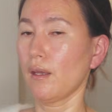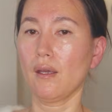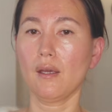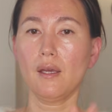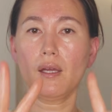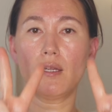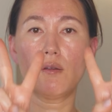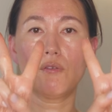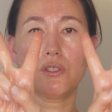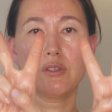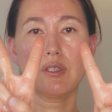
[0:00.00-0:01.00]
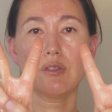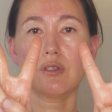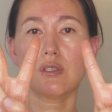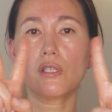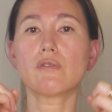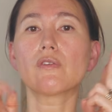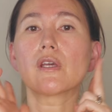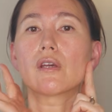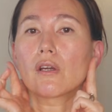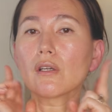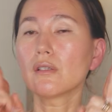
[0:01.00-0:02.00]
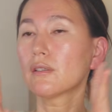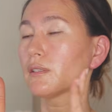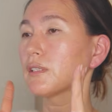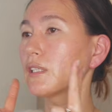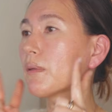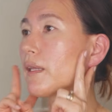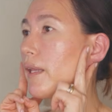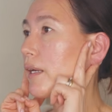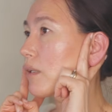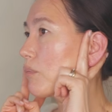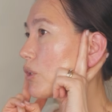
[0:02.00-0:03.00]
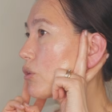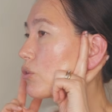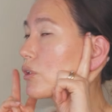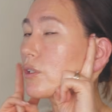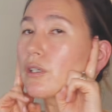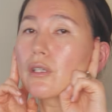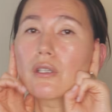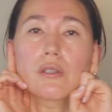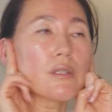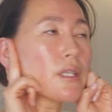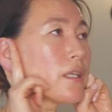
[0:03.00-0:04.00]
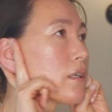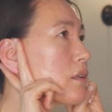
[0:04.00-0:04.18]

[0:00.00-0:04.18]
And then with these 2 fingers, stimulating between your ear